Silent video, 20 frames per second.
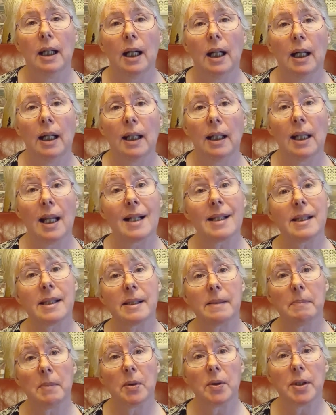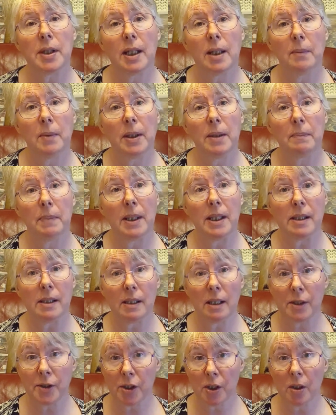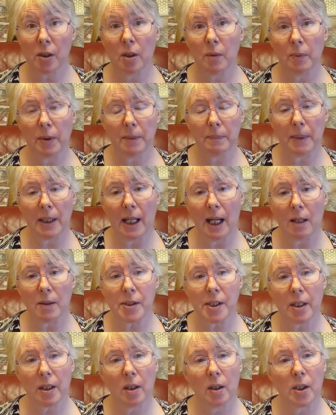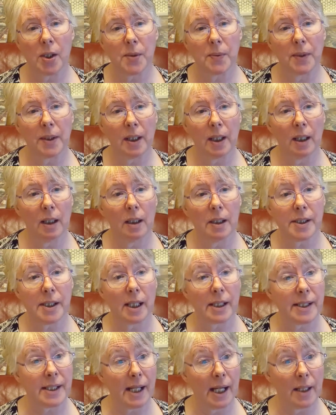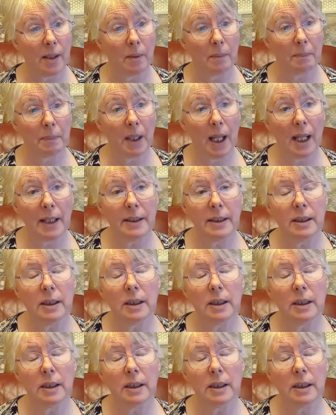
Last Monday, we'd been, as you know, we'd been out to the coast with the girls. I stayed on plan.